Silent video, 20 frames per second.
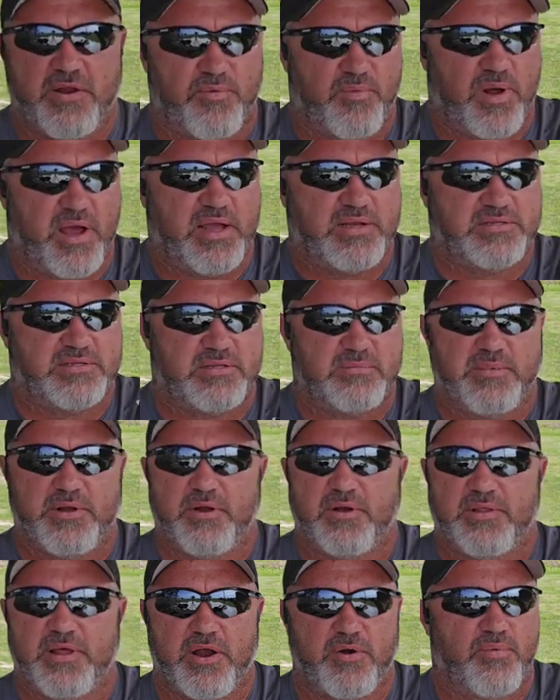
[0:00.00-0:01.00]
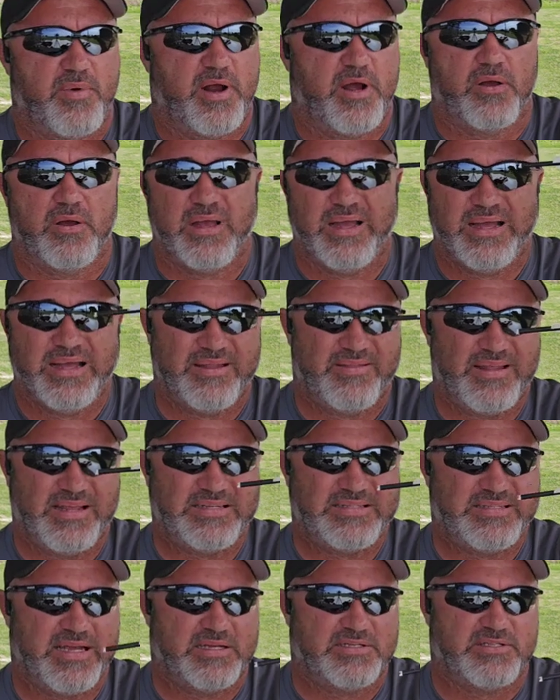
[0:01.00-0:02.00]
it rides in the middle of that rail.
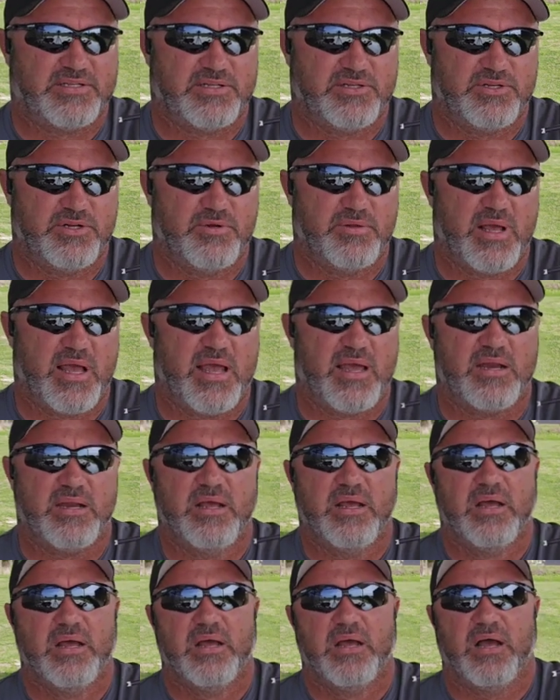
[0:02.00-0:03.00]
This doesn't do that.